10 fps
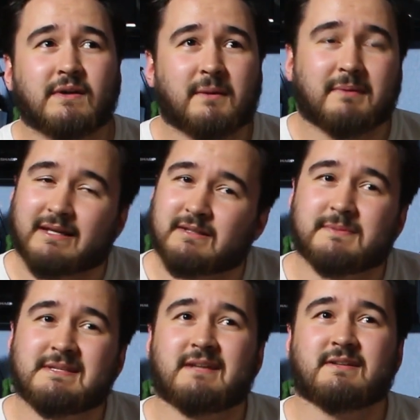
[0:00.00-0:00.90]
I played the
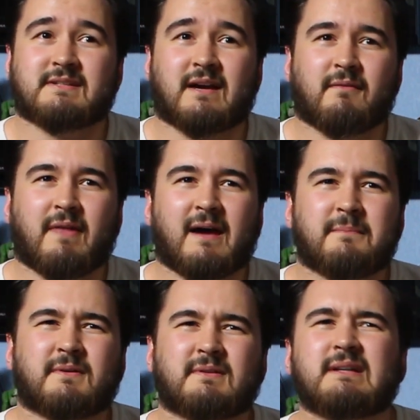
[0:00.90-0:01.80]
potatoes out of
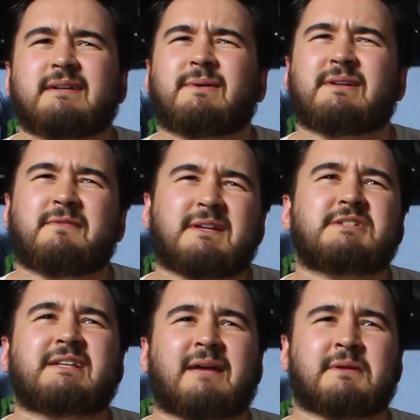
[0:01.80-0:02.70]
that, but when you
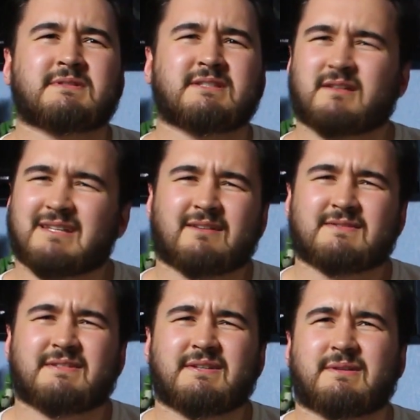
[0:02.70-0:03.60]
finish the game, there was nothing
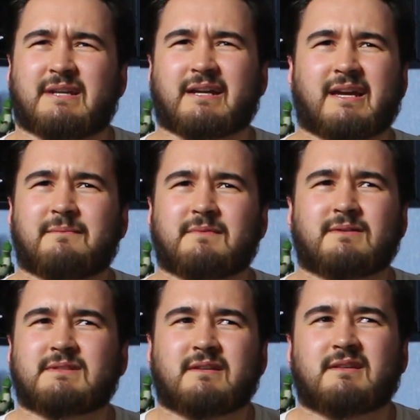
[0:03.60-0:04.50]
else to do in that game. There
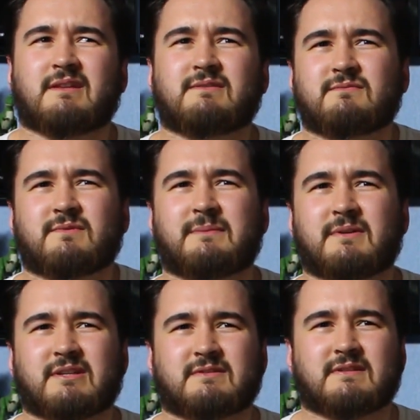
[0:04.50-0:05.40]
wasn't really
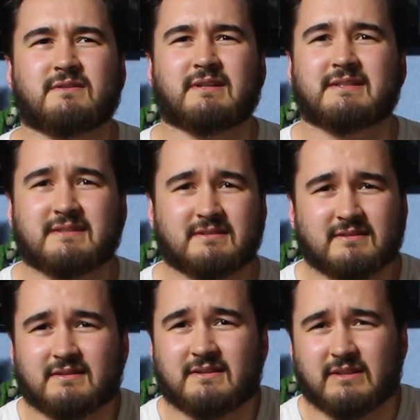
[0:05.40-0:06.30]
much else to do unless
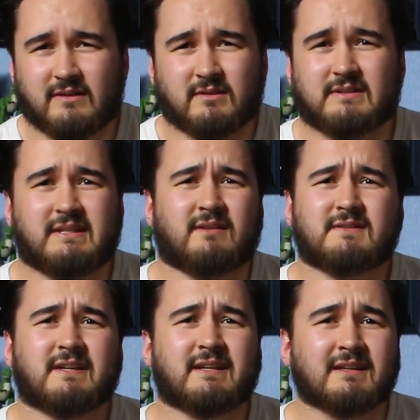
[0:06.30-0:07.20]
you got the
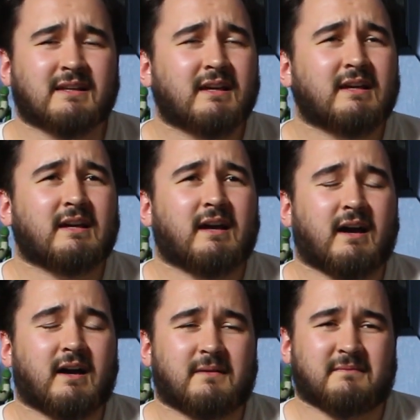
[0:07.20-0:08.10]
DLC.
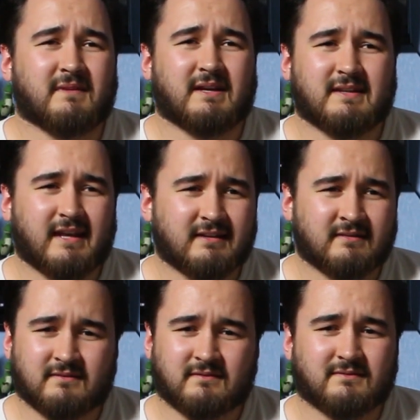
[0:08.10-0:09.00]
And then
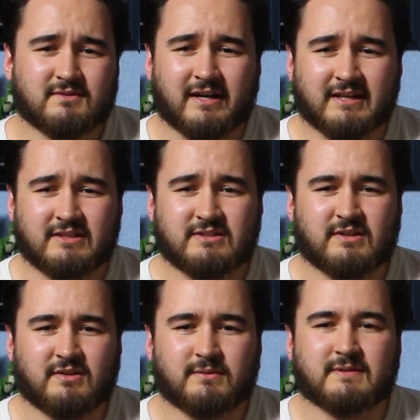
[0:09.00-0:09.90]
Dragon Age
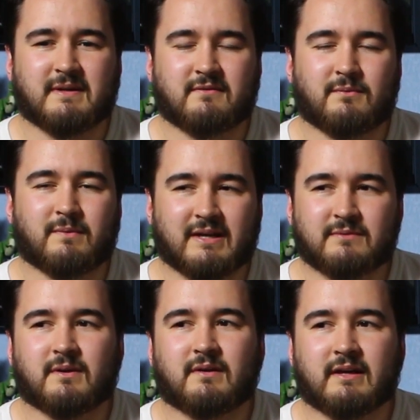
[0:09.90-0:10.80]
2 was a bit of a weird one.